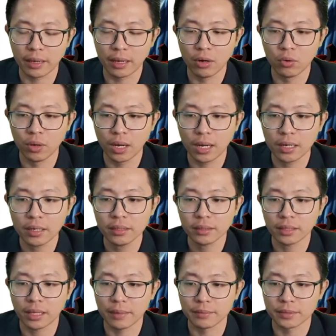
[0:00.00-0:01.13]
over R
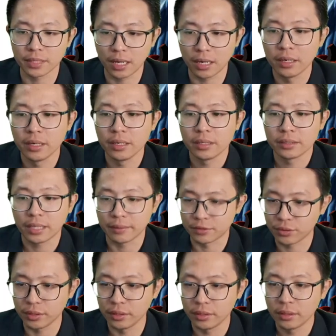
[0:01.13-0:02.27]
times
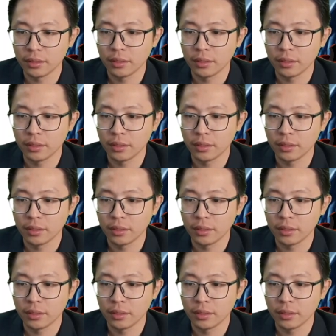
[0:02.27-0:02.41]
3.